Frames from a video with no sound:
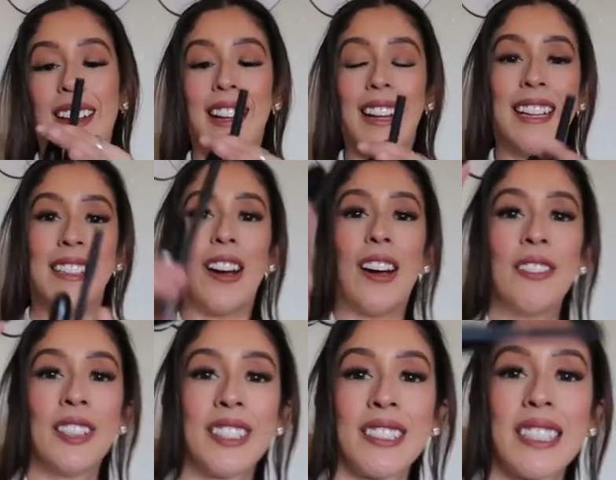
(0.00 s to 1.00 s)
and
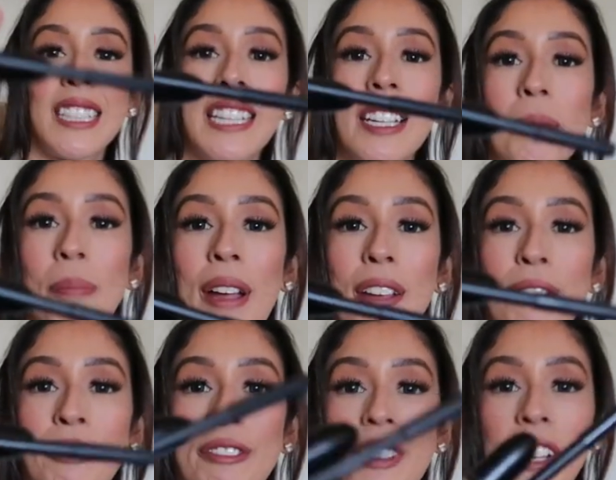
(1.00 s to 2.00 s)
obviously my
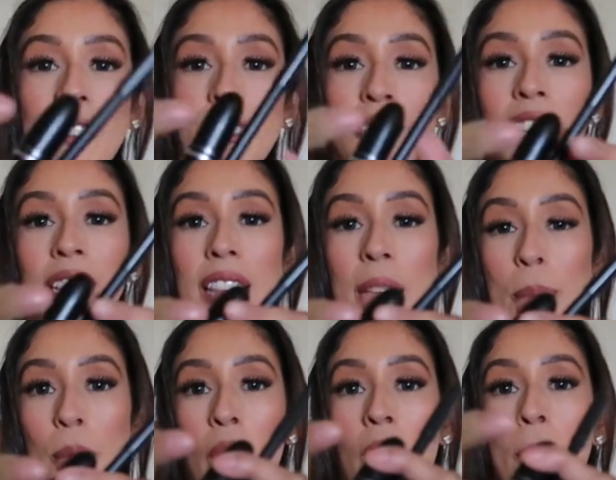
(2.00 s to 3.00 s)
favorite
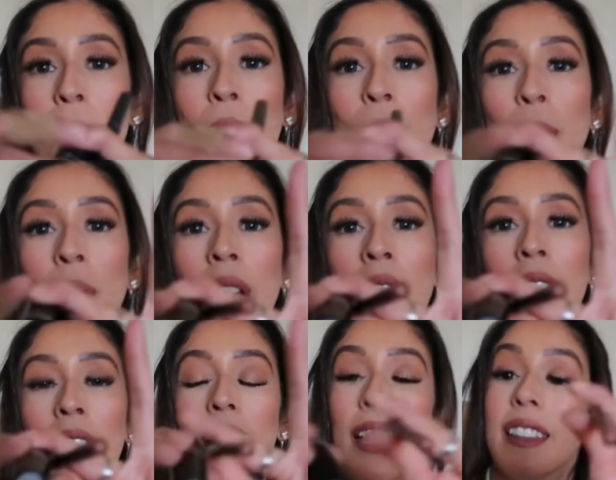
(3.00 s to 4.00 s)
lip combo.
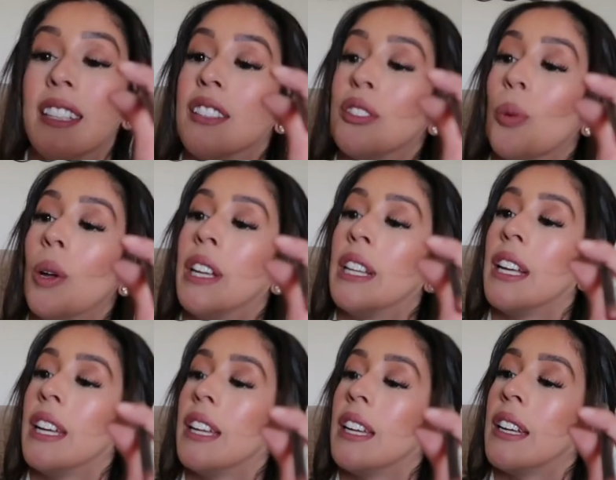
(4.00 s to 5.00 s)
This one
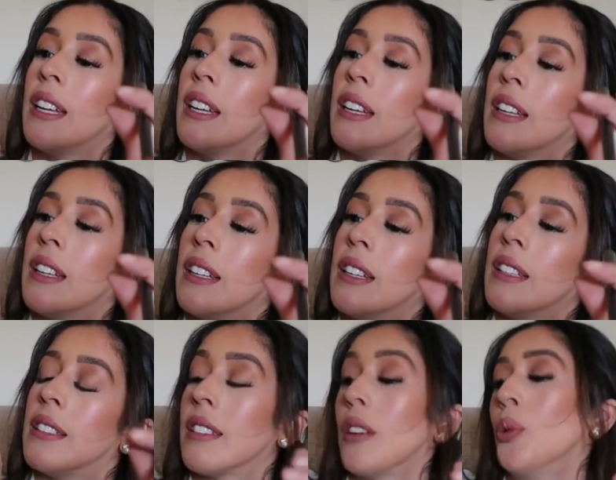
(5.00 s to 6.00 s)

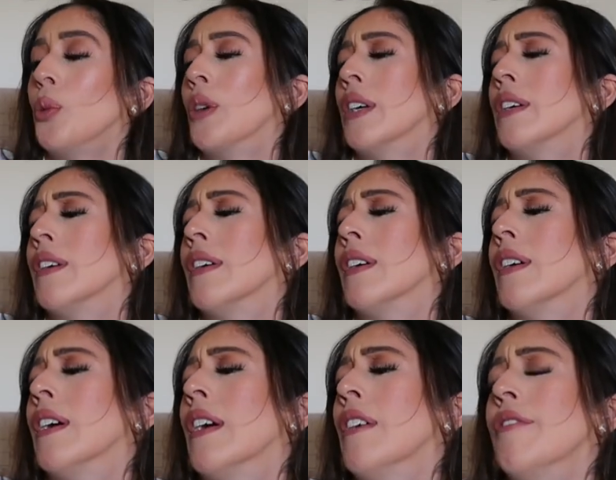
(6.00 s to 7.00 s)
is
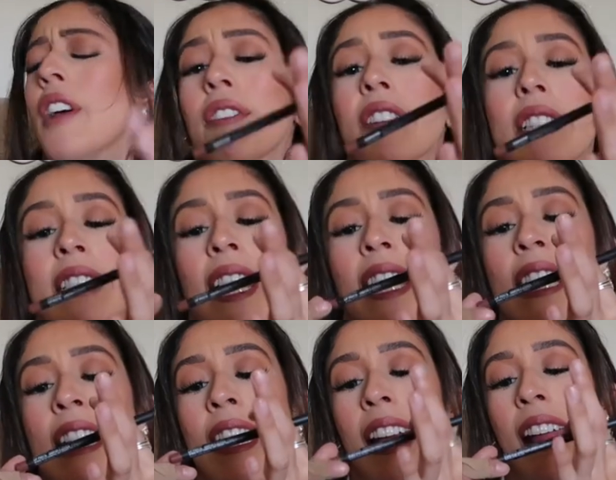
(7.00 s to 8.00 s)
Velvet
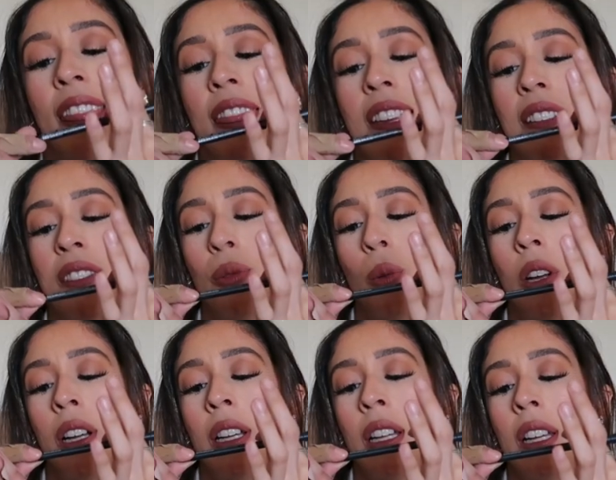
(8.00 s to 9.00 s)
Teddy, and this
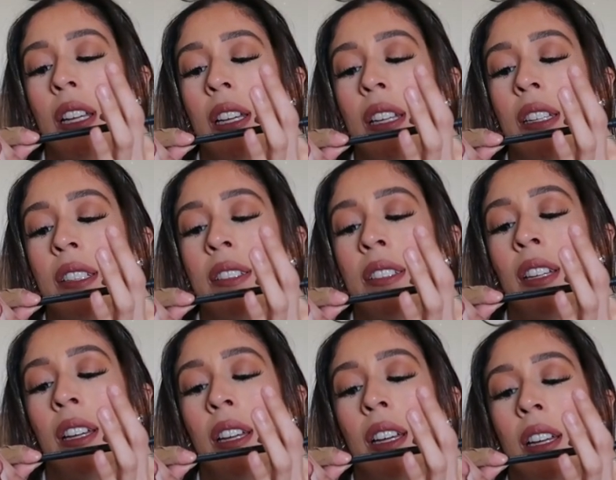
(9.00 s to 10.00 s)
one is
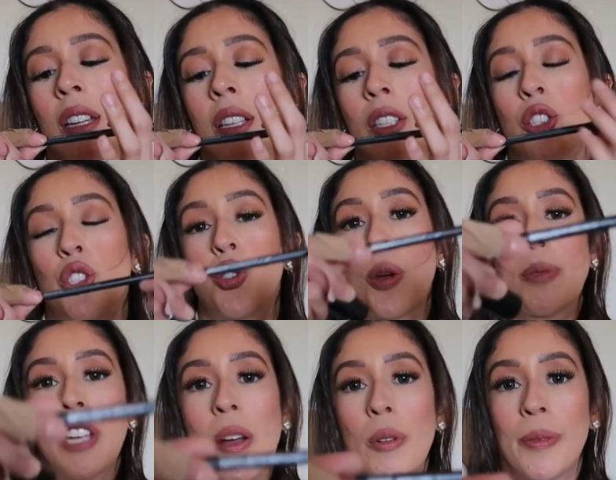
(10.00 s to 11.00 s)
Strip
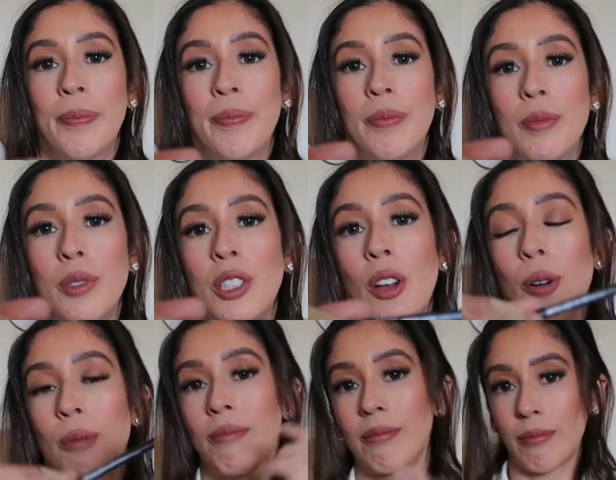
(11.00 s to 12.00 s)
Down.
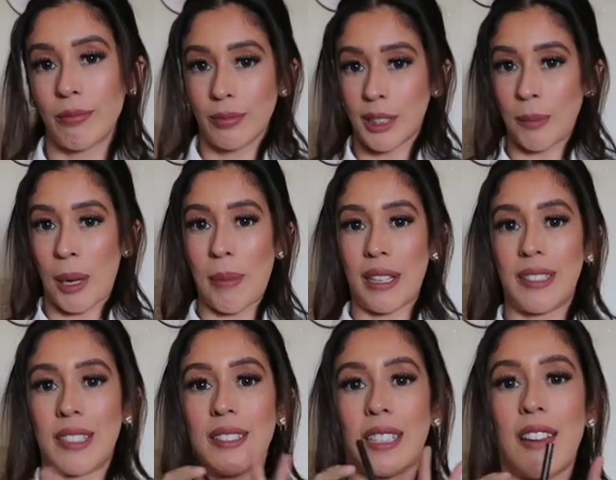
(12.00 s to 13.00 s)
So one of my
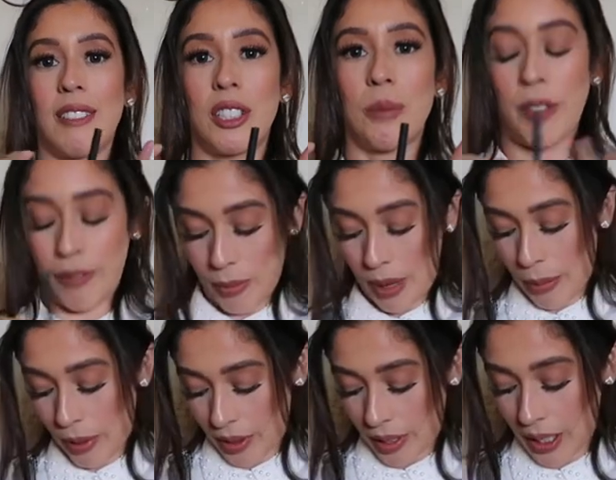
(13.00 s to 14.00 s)
besties gave it to me for my
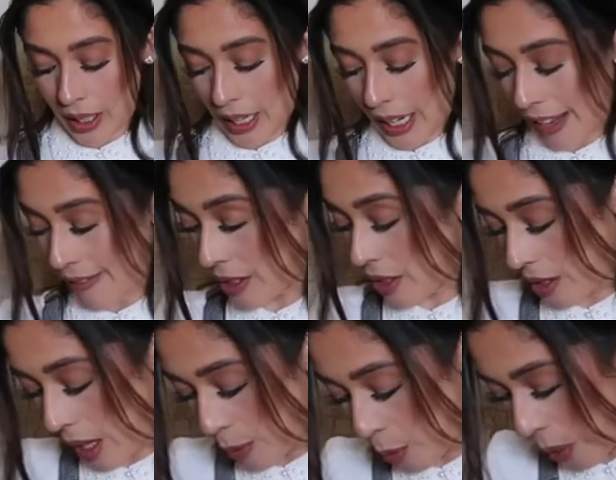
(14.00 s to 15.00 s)
birthday, and I haven't
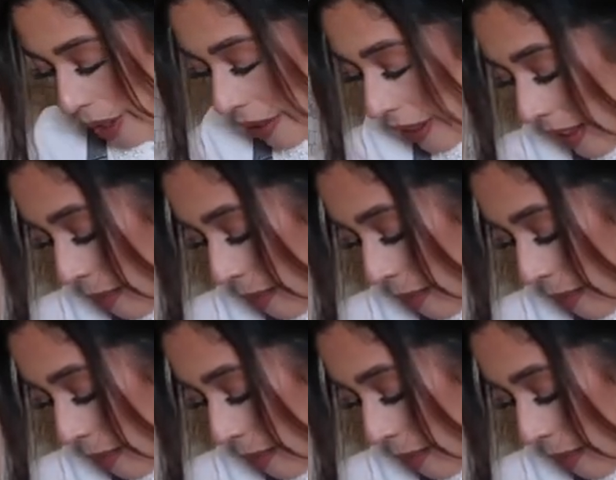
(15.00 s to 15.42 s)
stopped wearing